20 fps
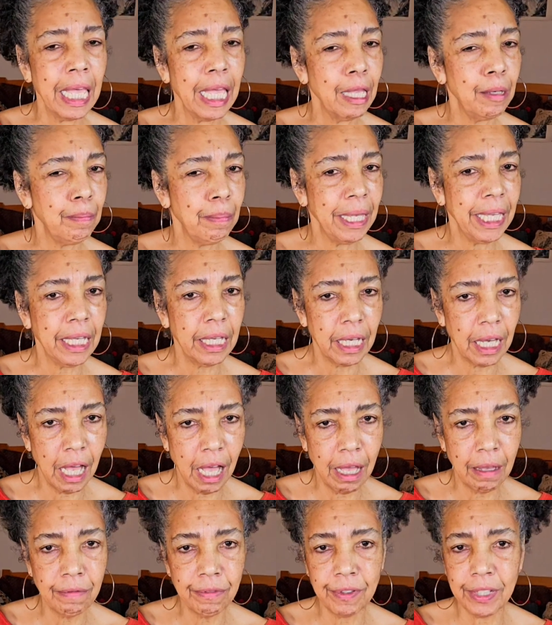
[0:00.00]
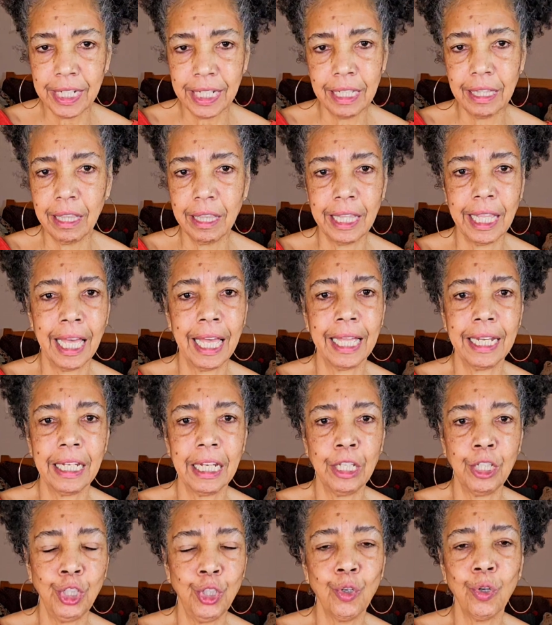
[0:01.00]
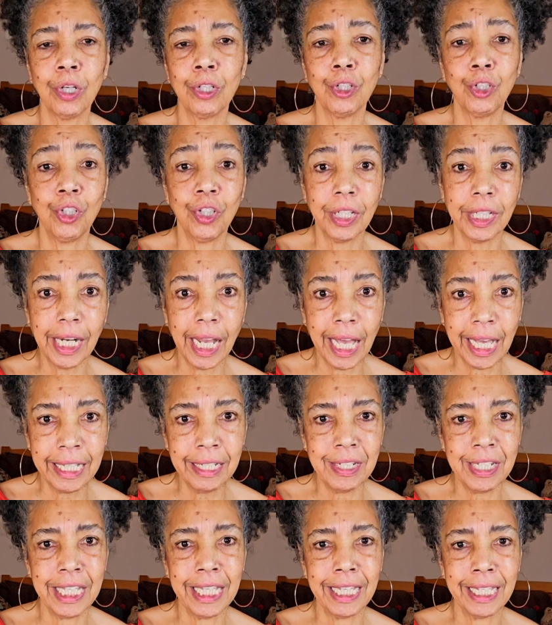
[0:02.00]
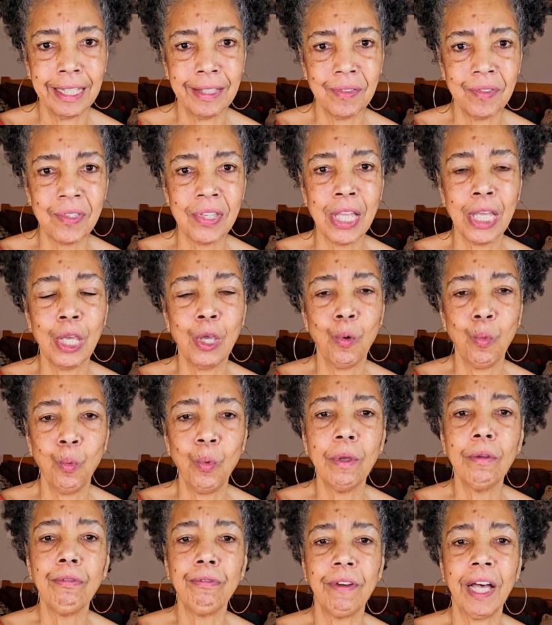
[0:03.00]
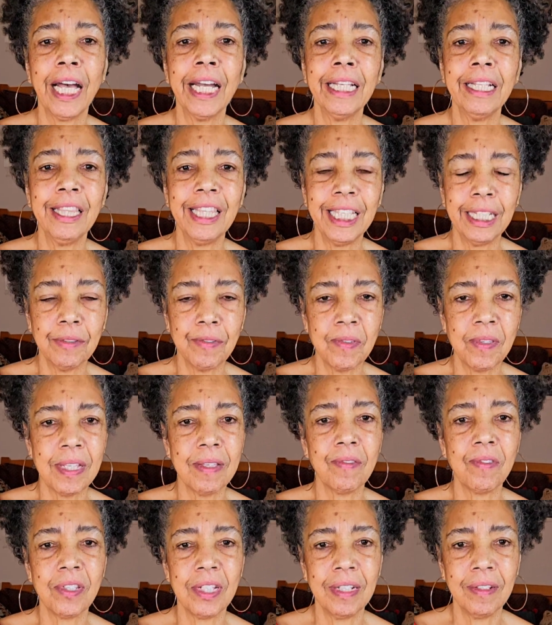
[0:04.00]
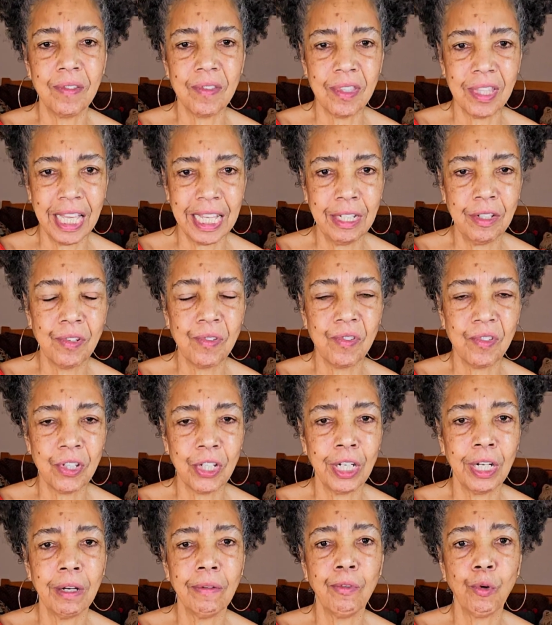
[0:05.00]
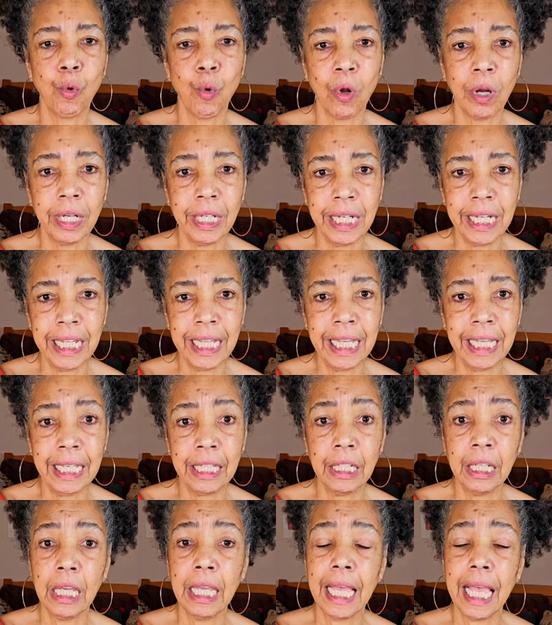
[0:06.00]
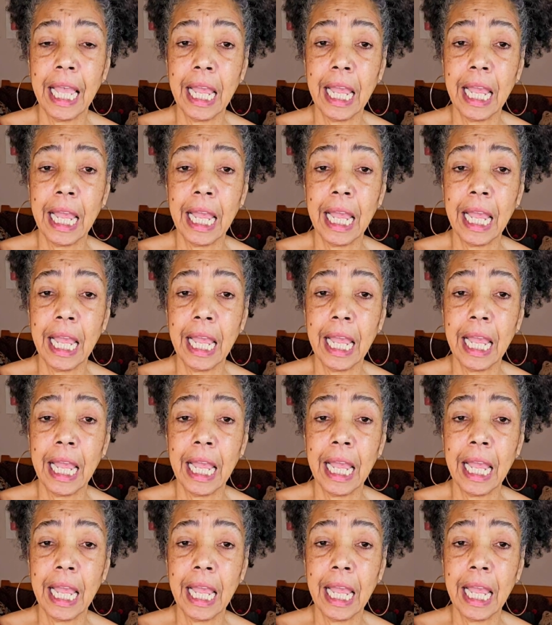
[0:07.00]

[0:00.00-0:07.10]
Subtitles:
and being confident that your good ideas will find the assistance they deserve or need,